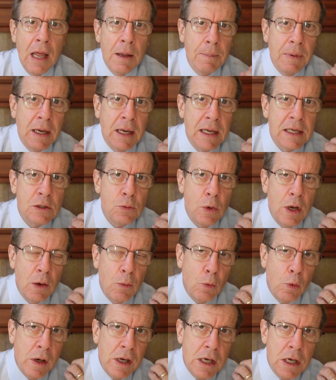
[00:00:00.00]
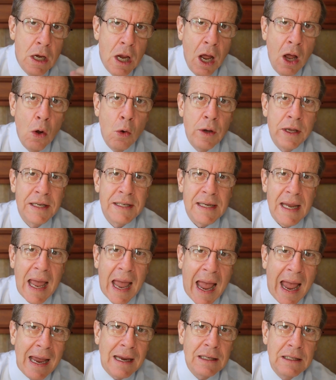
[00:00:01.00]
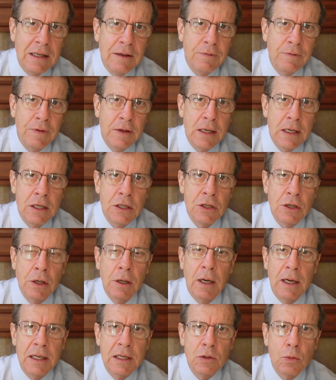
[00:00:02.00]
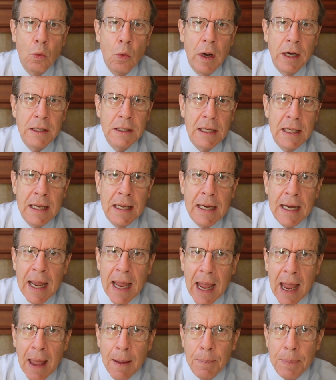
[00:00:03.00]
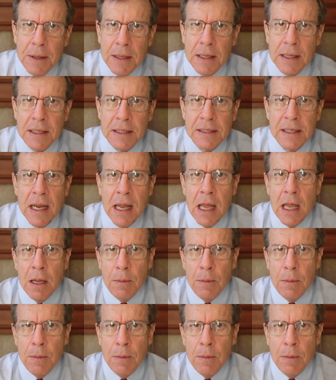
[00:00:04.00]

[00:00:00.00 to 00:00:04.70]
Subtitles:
Because what we know is active leisure is one key to happiness.